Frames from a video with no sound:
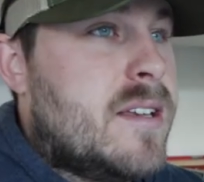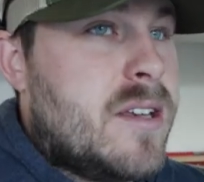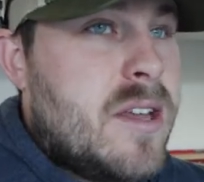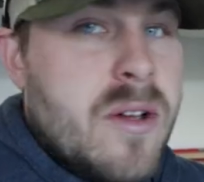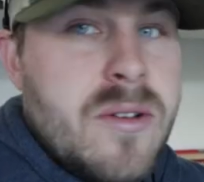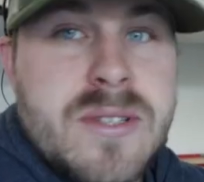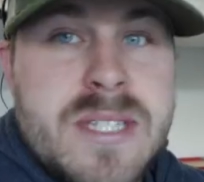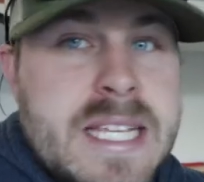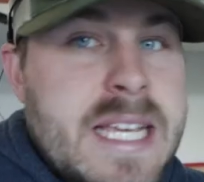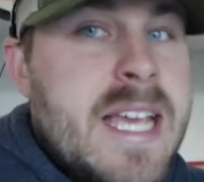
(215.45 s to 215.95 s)

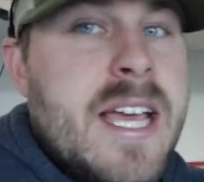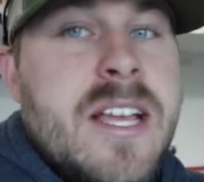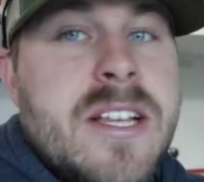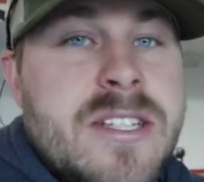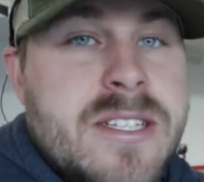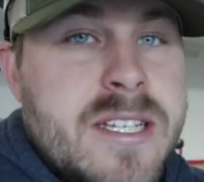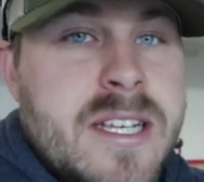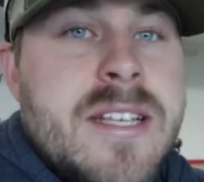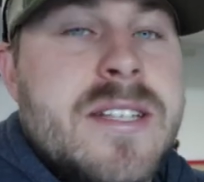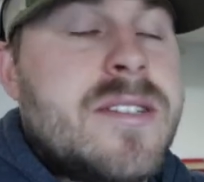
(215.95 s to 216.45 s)
no
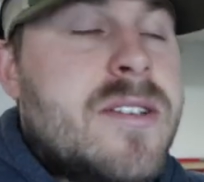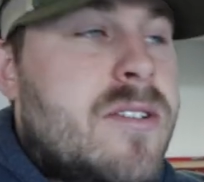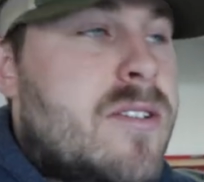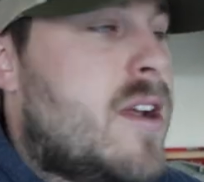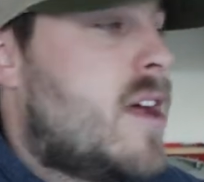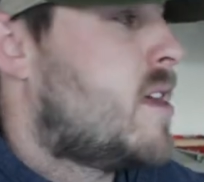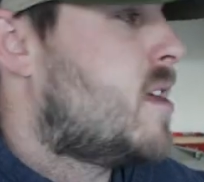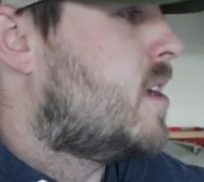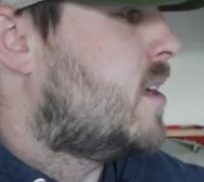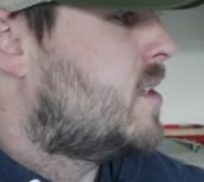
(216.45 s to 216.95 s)
THC, so
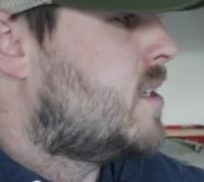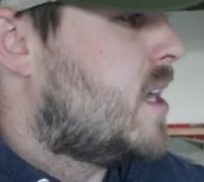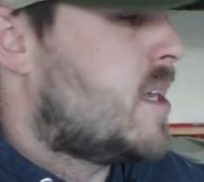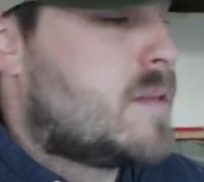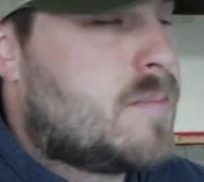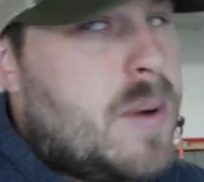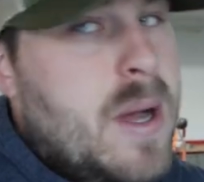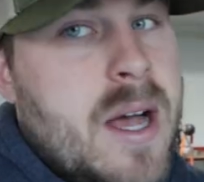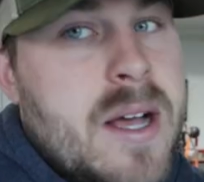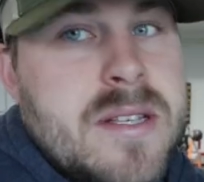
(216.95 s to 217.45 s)
you're not going to
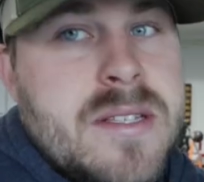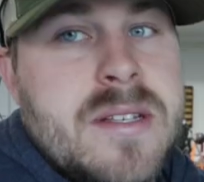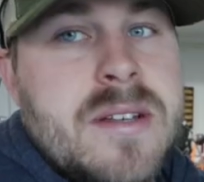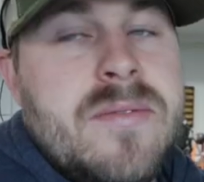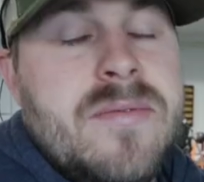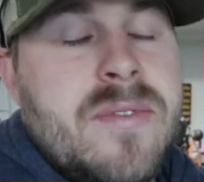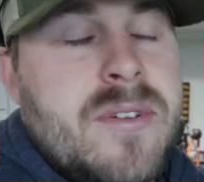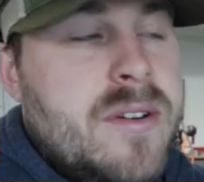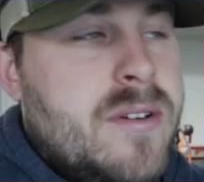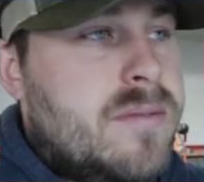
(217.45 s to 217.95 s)
test
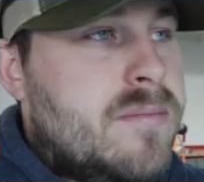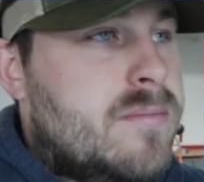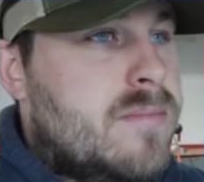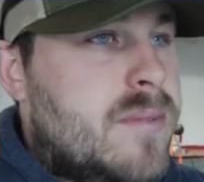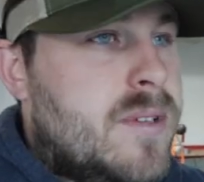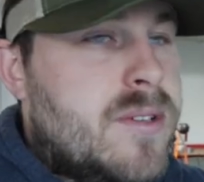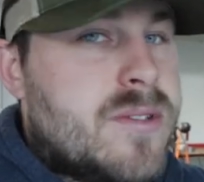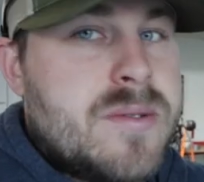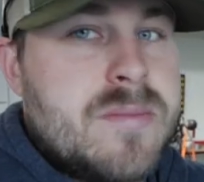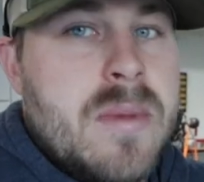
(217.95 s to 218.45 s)
positive for
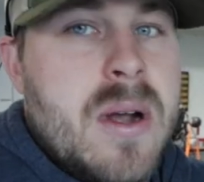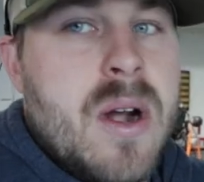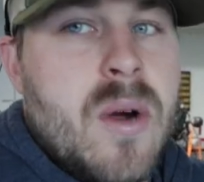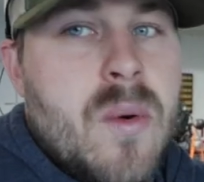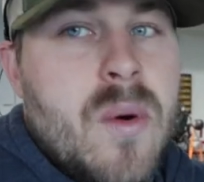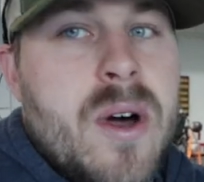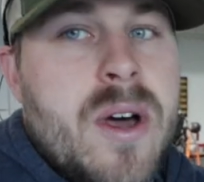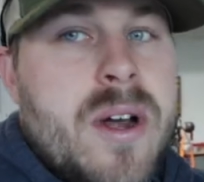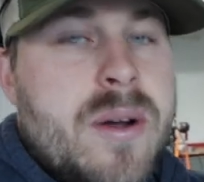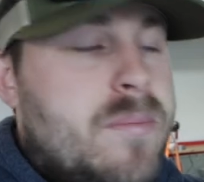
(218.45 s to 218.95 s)
using
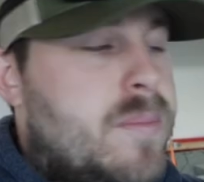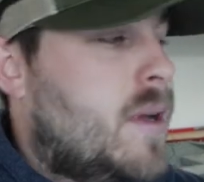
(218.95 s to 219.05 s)
marijuana.